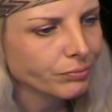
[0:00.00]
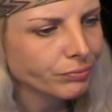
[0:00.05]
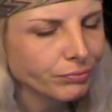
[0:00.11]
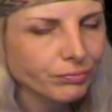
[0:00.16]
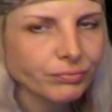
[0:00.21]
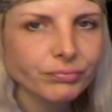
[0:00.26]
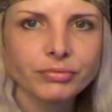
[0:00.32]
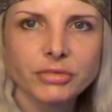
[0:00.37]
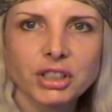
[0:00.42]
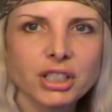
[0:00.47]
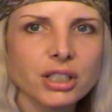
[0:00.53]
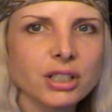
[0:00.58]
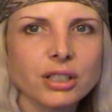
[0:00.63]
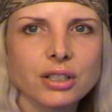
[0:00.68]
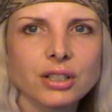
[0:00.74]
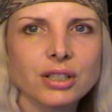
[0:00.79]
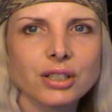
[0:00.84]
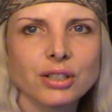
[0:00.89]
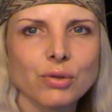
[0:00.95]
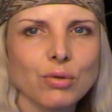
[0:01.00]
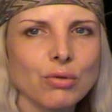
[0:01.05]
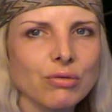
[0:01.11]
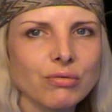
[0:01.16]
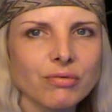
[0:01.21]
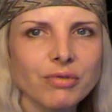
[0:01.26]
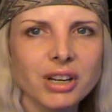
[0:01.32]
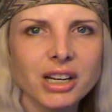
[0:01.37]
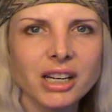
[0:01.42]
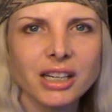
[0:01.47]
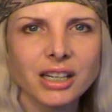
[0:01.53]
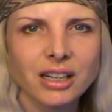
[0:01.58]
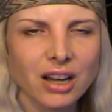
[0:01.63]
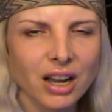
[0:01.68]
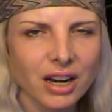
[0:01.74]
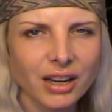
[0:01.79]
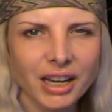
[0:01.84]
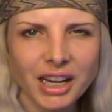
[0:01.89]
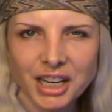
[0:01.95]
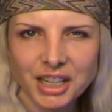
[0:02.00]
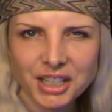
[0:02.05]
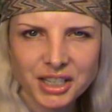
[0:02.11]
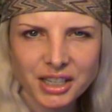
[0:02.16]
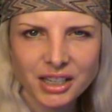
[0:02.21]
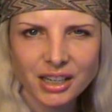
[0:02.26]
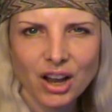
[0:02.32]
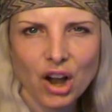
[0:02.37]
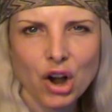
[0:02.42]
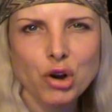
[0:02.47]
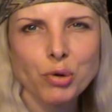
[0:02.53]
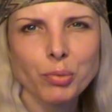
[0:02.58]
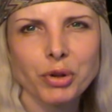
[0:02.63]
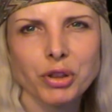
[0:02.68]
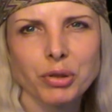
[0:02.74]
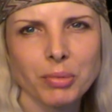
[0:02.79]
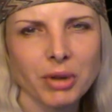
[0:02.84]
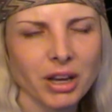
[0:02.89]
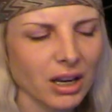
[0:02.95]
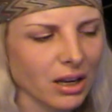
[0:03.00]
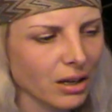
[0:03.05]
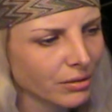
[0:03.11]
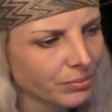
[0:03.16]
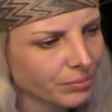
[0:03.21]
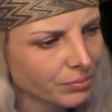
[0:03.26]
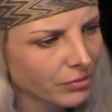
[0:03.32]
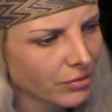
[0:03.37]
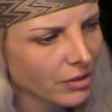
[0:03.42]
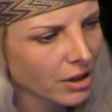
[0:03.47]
This is all really kind of hitting home with me.